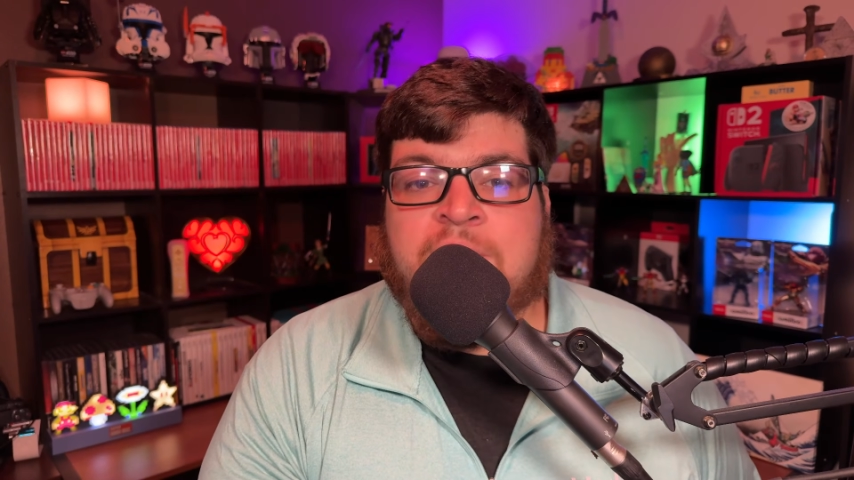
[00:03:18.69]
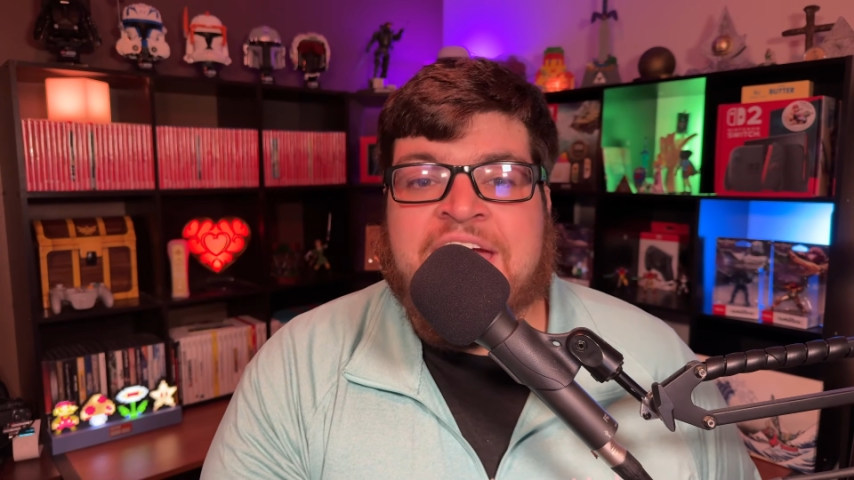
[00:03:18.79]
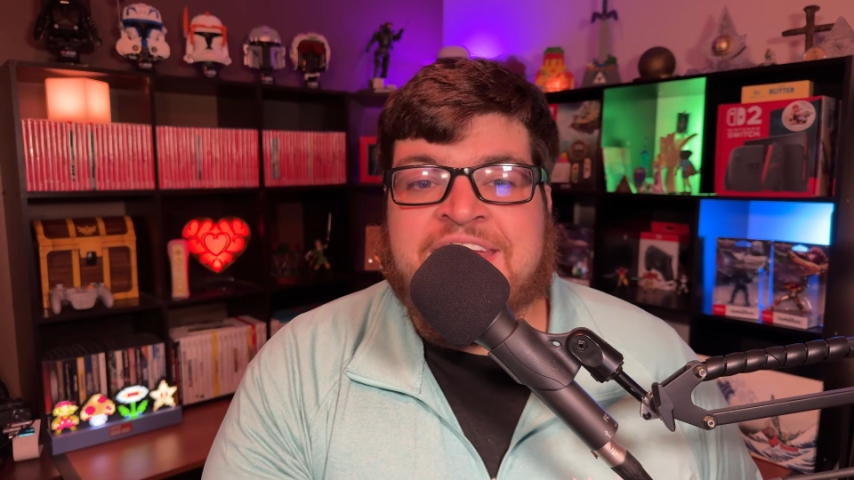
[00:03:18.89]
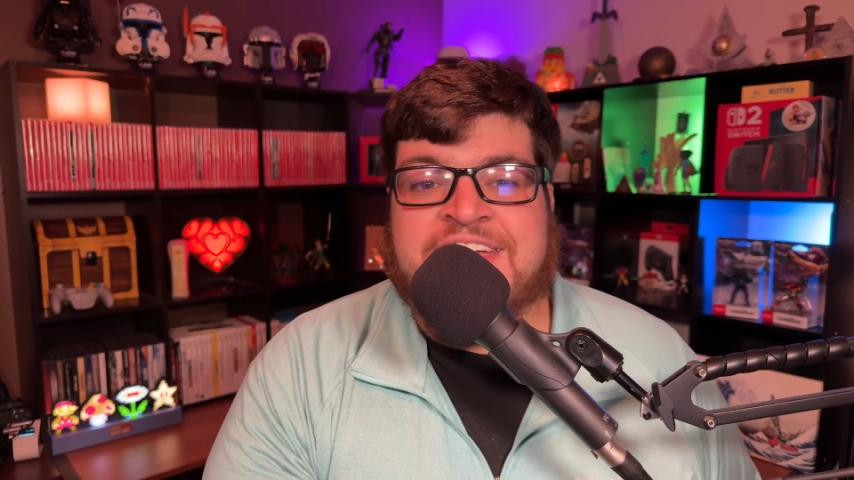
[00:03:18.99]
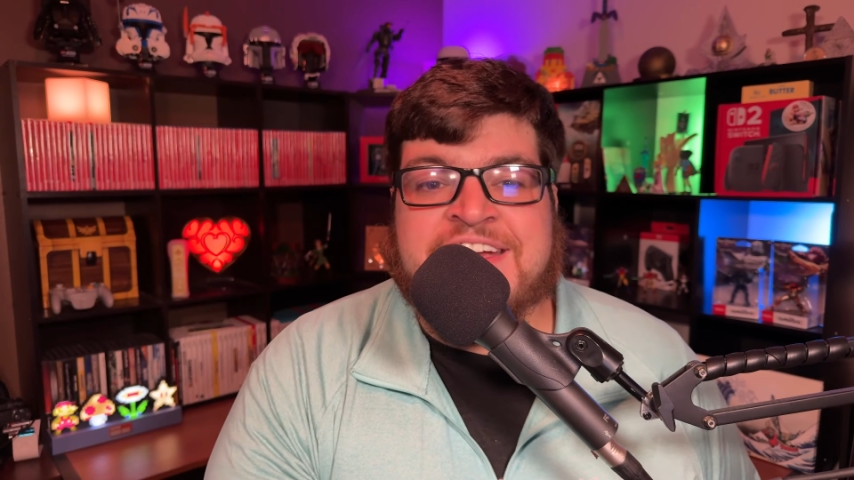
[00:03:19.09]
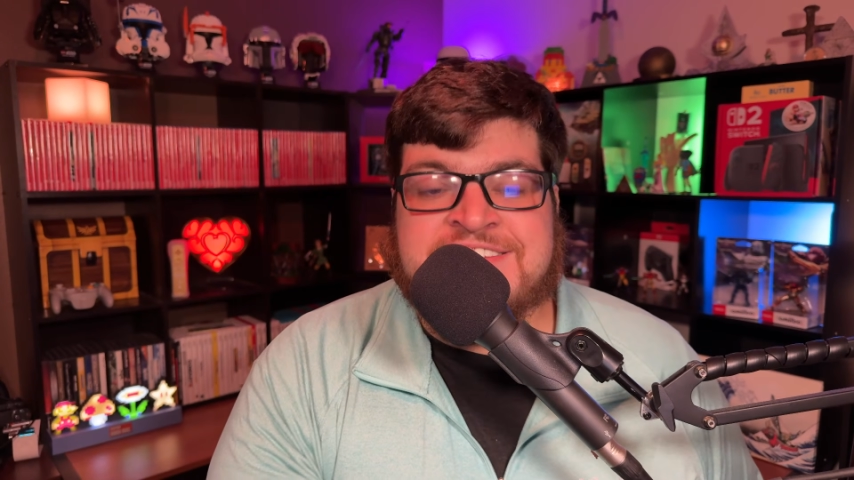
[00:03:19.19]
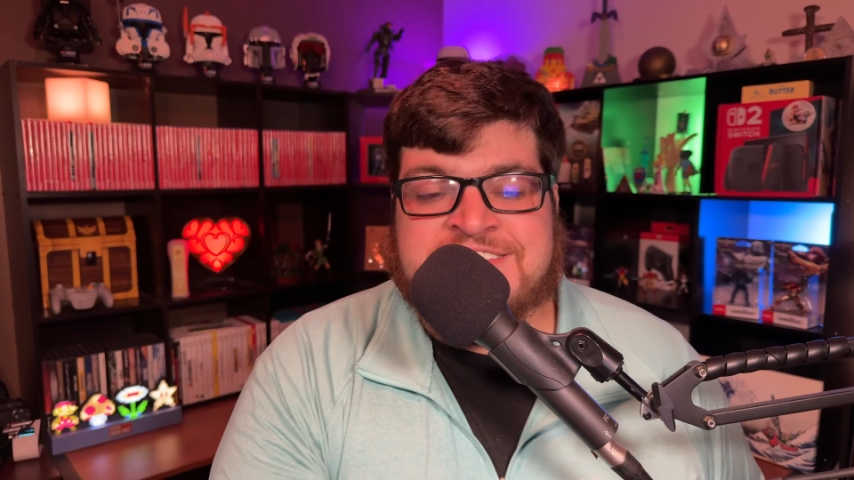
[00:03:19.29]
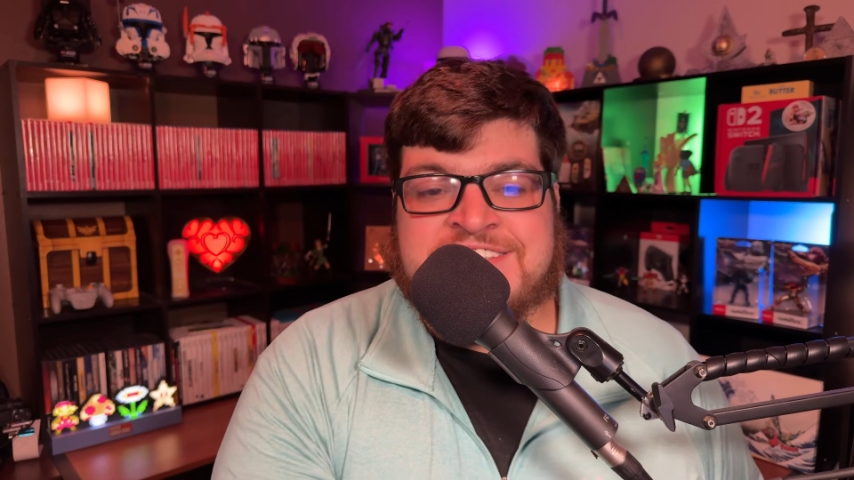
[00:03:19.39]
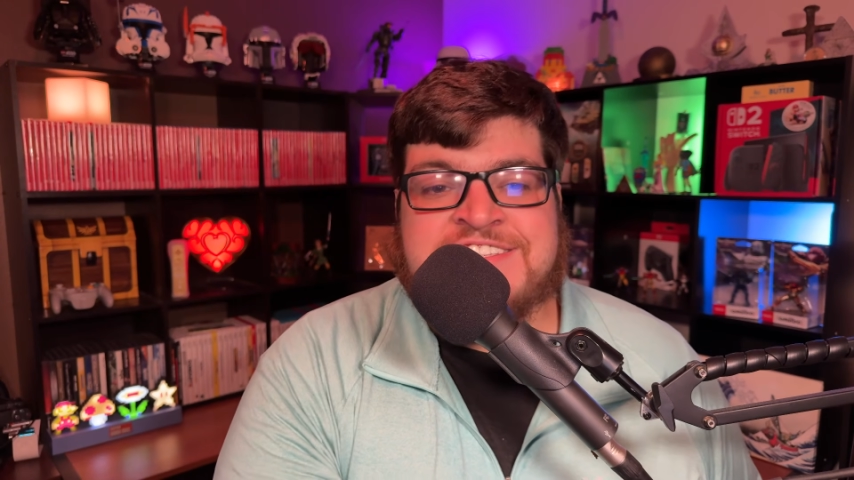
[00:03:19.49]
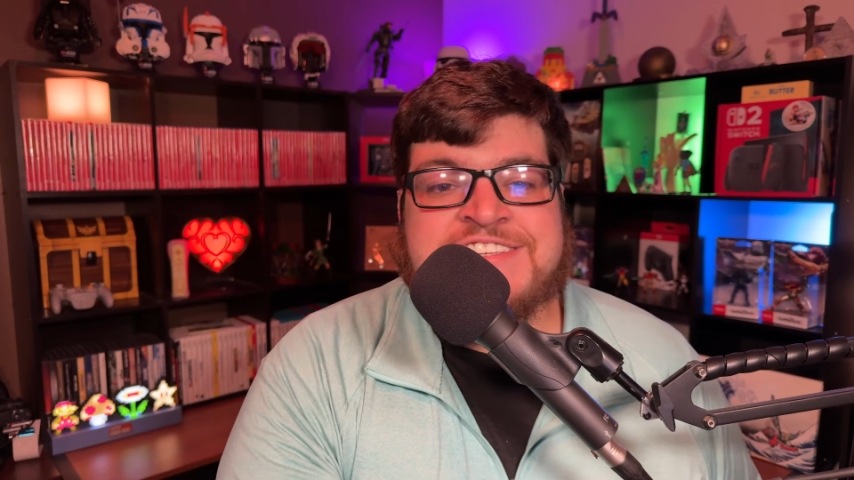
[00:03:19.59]
NES
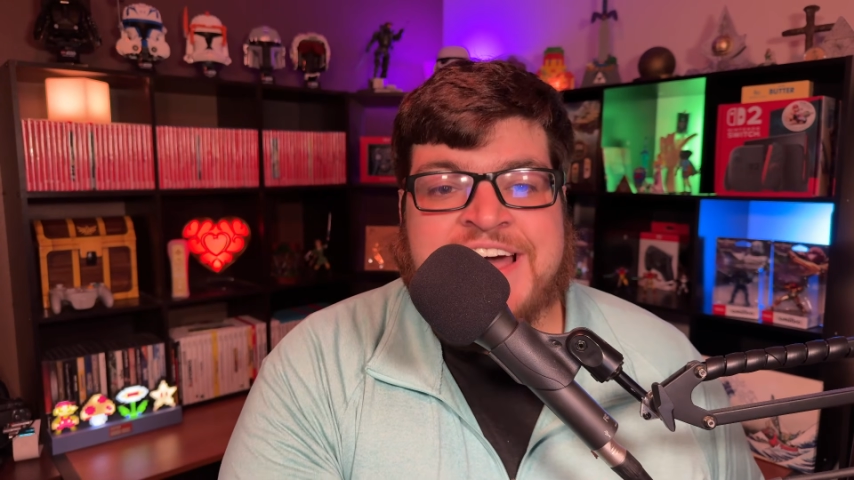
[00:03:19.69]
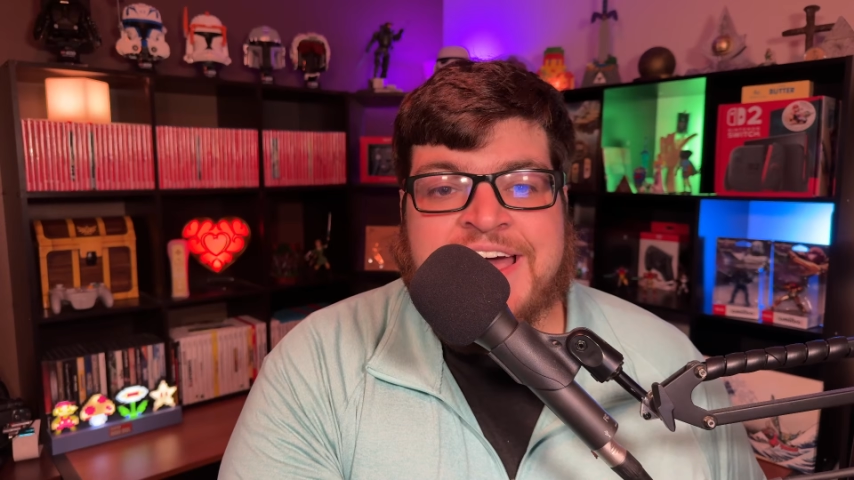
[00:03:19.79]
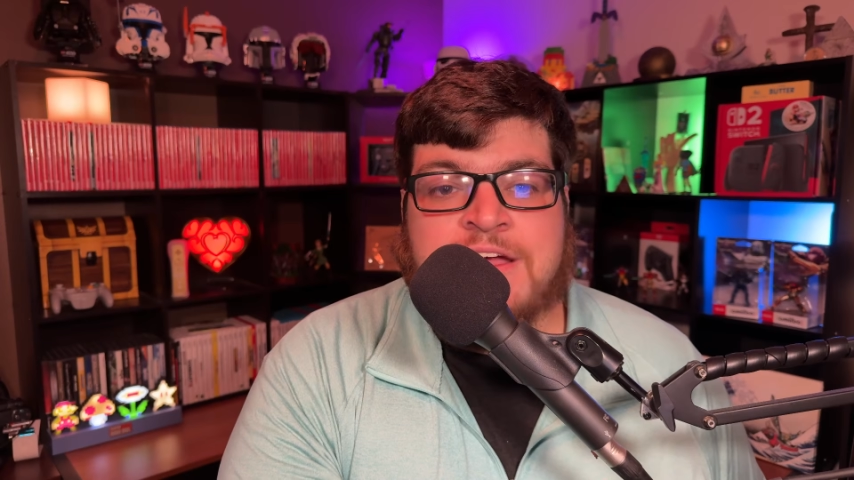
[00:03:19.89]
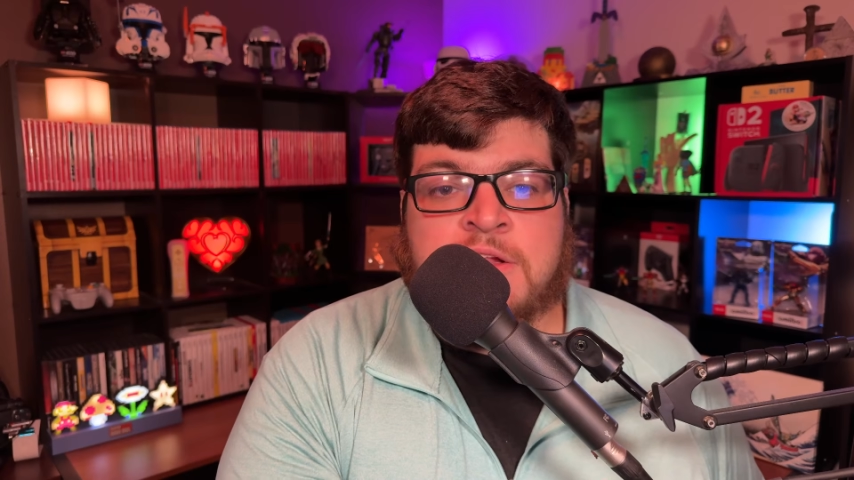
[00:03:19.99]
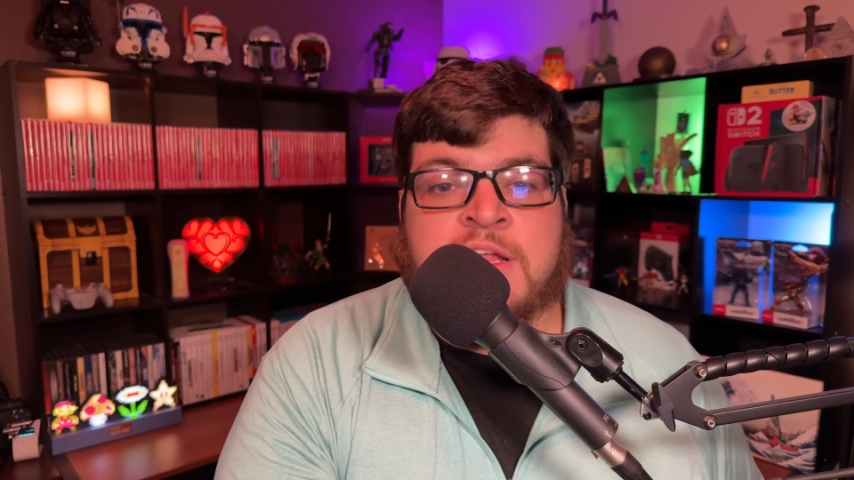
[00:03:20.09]
style